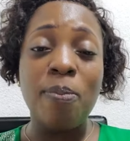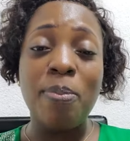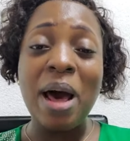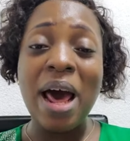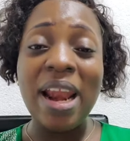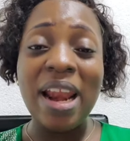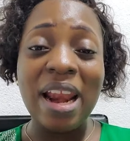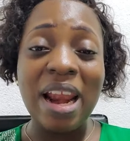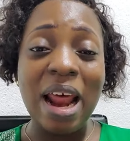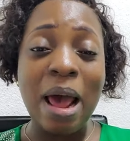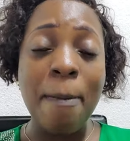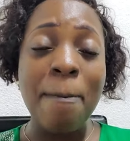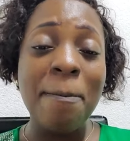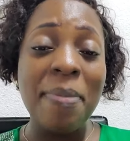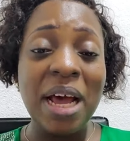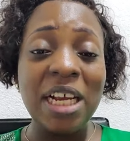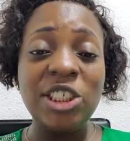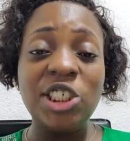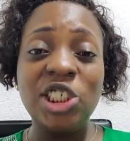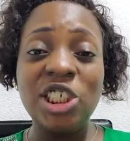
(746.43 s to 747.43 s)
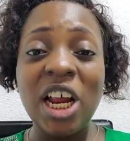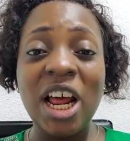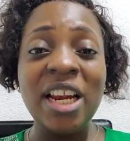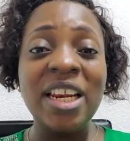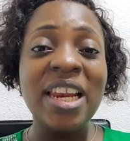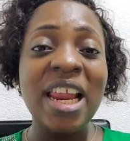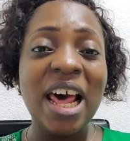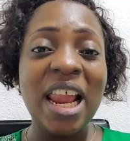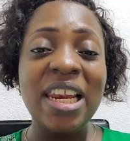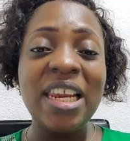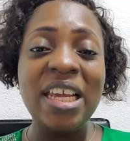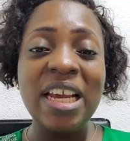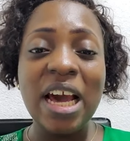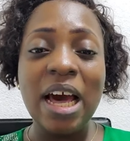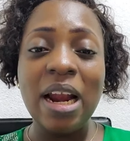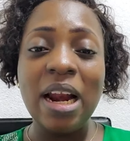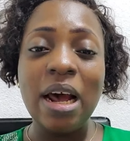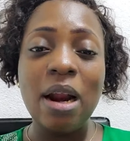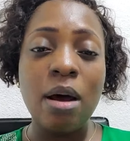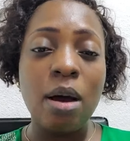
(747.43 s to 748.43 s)
Barabashanda
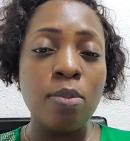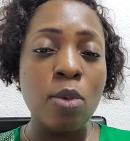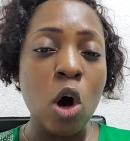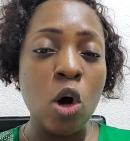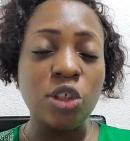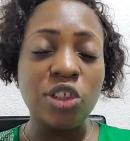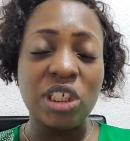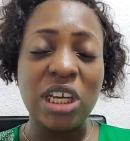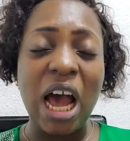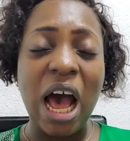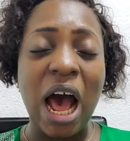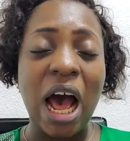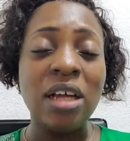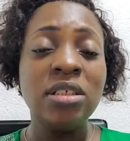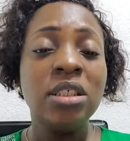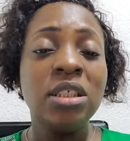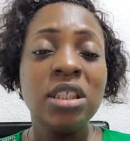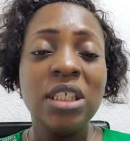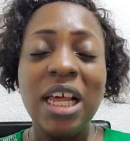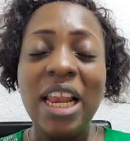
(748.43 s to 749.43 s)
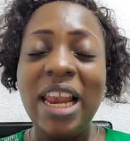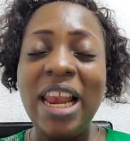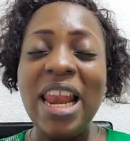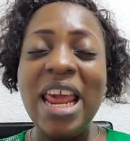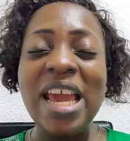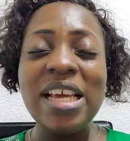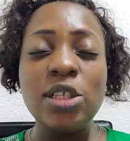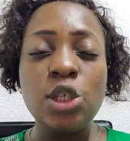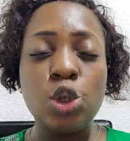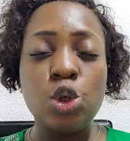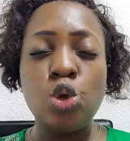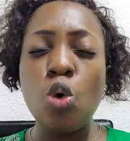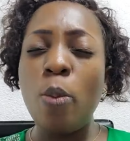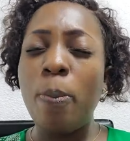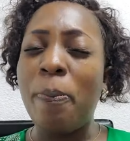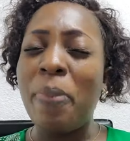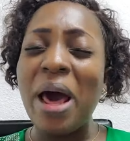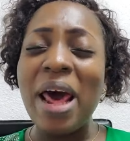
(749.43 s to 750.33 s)
likararaboska, le super.